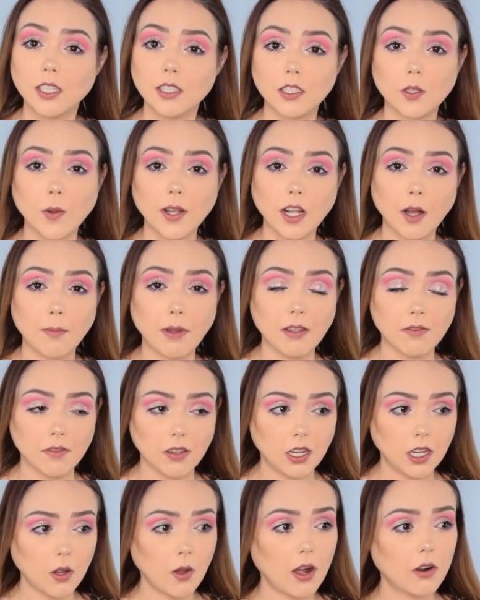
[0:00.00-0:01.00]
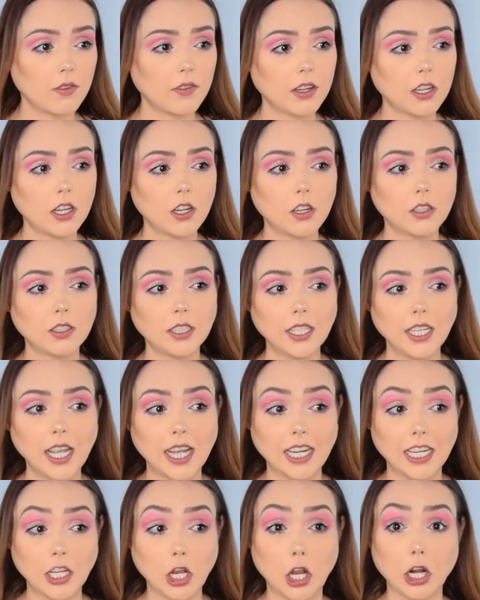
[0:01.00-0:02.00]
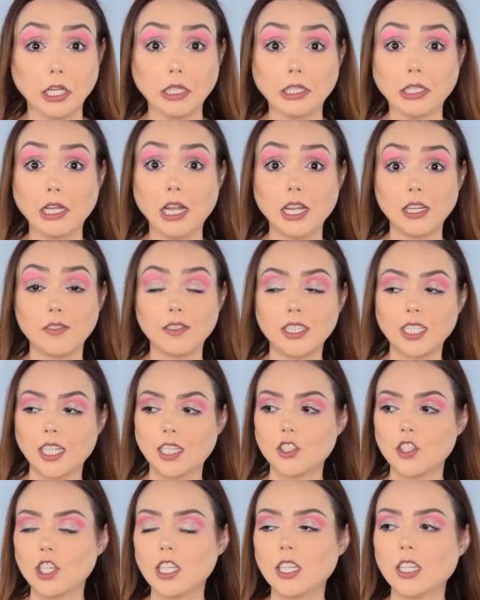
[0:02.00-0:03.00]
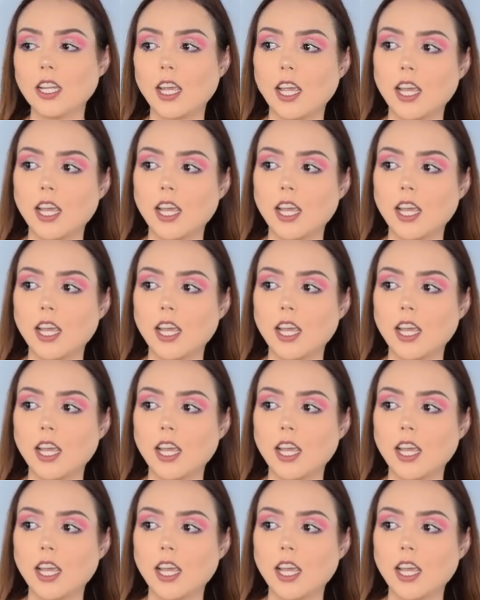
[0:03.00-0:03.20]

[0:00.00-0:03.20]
and so I got my video out very early and it got a lot of attention,